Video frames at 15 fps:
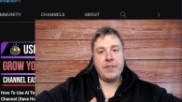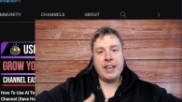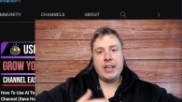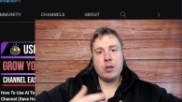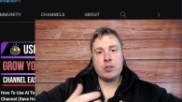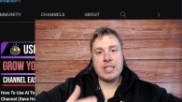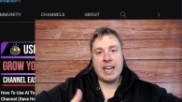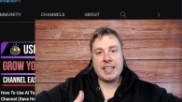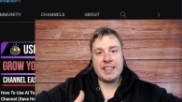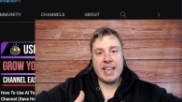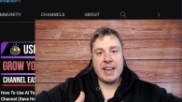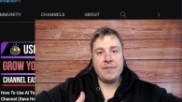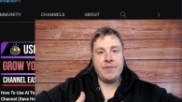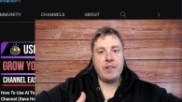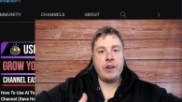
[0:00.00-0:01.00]
videos like
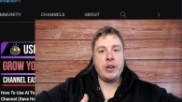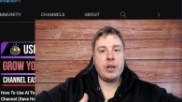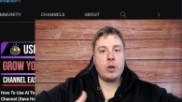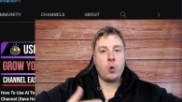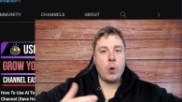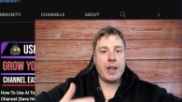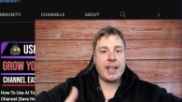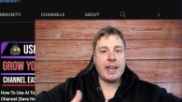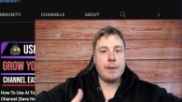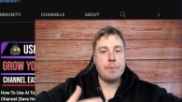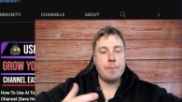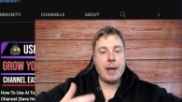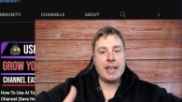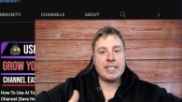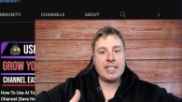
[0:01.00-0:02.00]
that, very quick
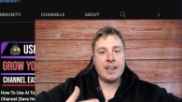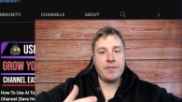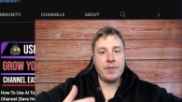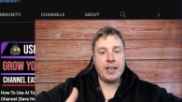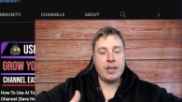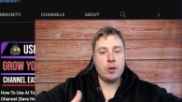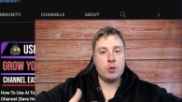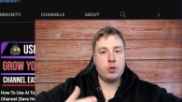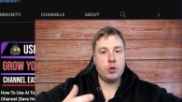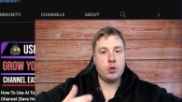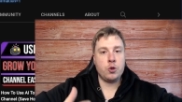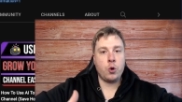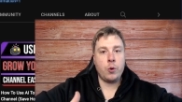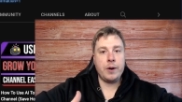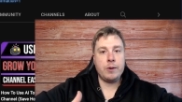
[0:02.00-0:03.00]
and basic video
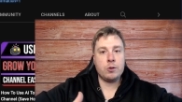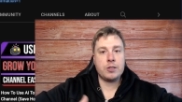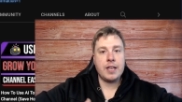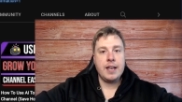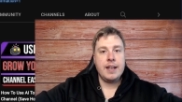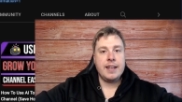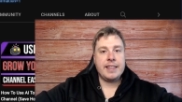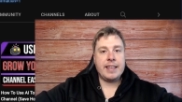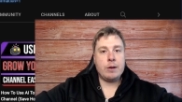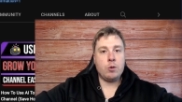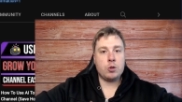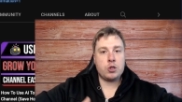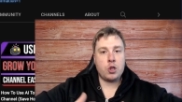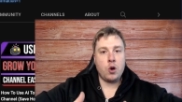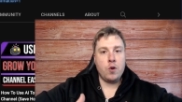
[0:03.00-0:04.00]
tutorials that will
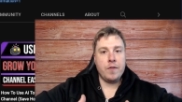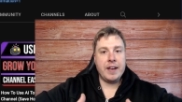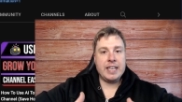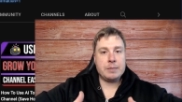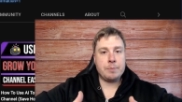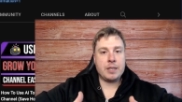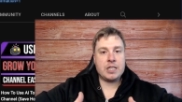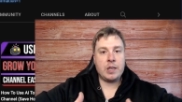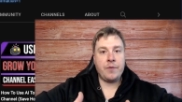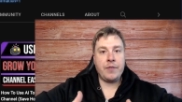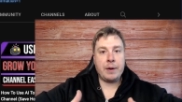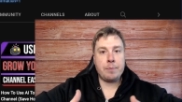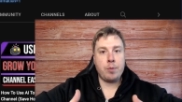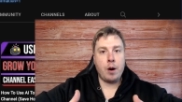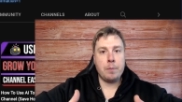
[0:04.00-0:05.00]
solve a
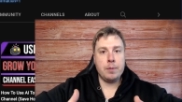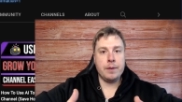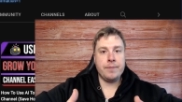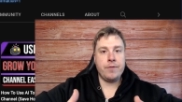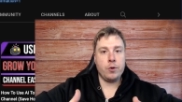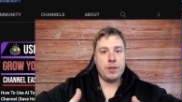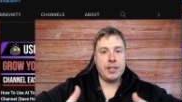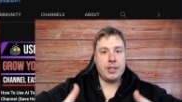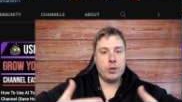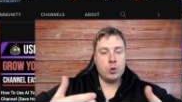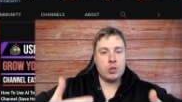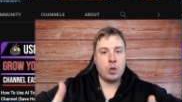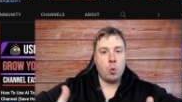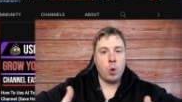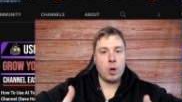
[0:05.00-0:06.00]
specific problem for the
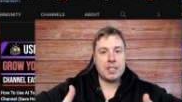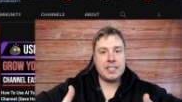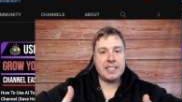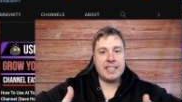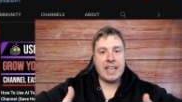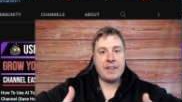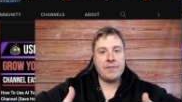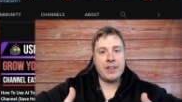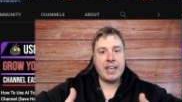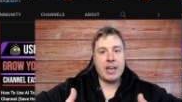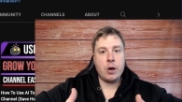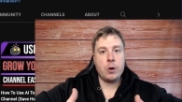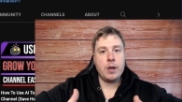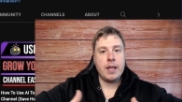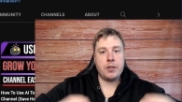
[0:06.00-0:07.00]
user watching that
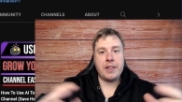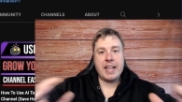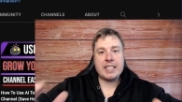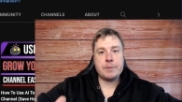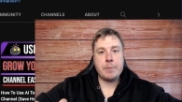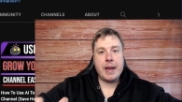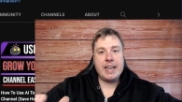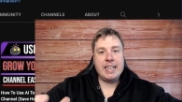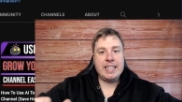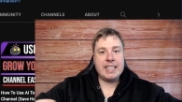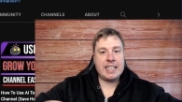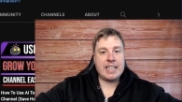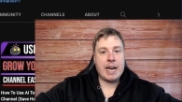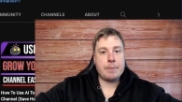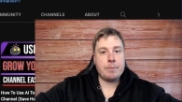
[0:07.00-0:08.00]
video. So that's mainly
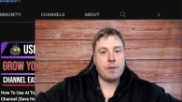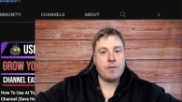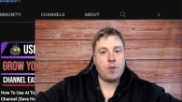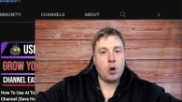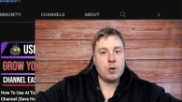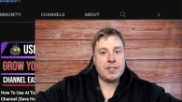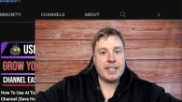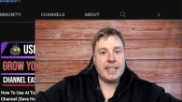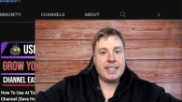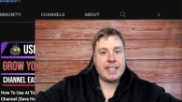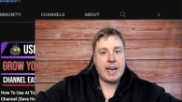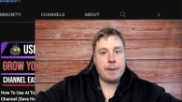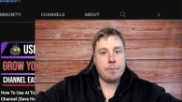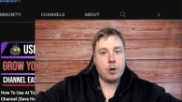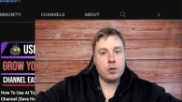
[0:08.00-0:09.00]
the type of content
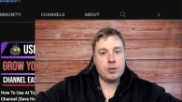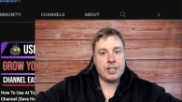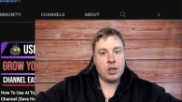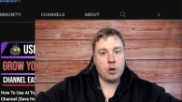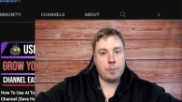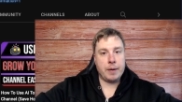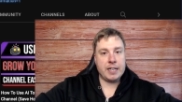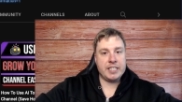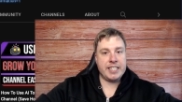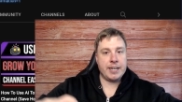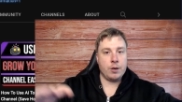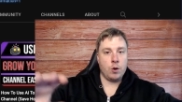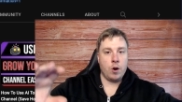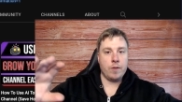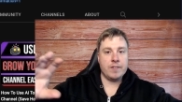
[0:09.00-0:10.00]
I'm posting on my
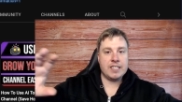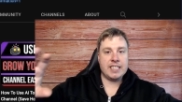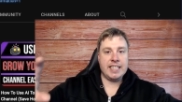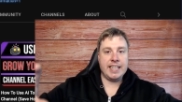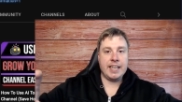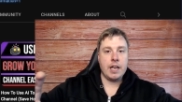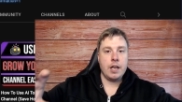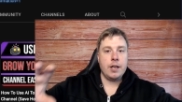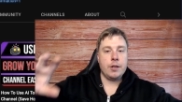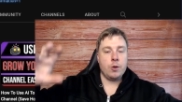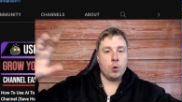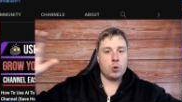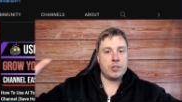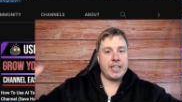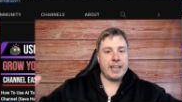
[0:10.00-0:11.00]
channel. Obviously
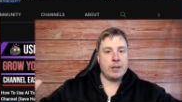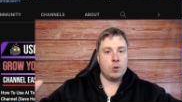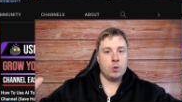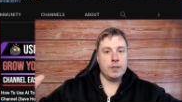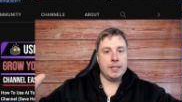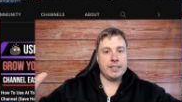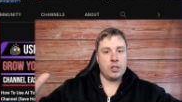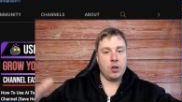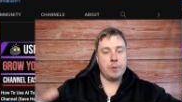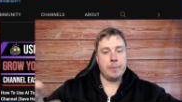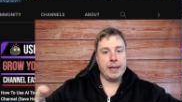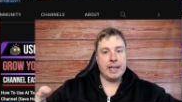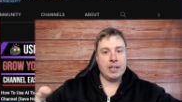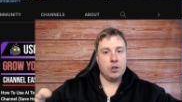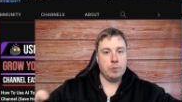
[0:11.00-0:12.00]
your channel is going to
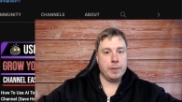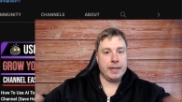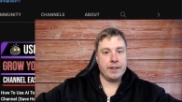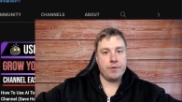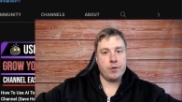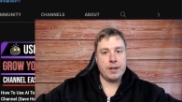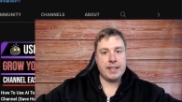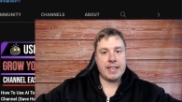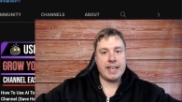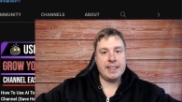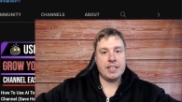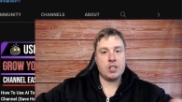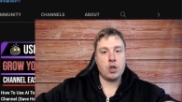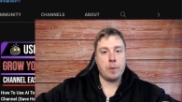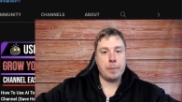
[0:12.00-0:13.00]
be a little bit different
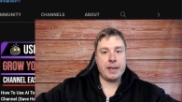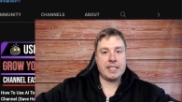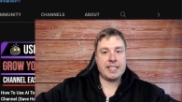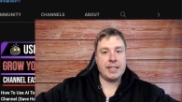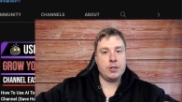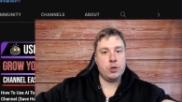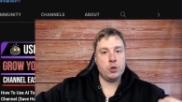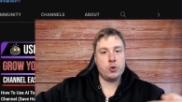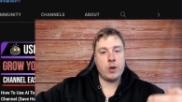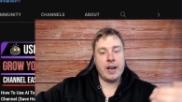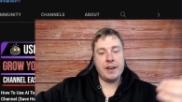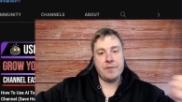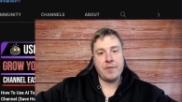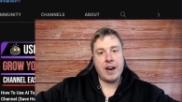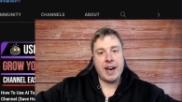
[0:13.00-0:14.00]
and the topics that you try
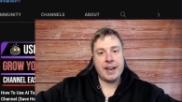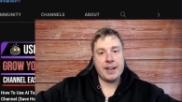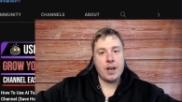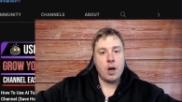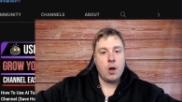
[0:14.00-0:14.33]
and find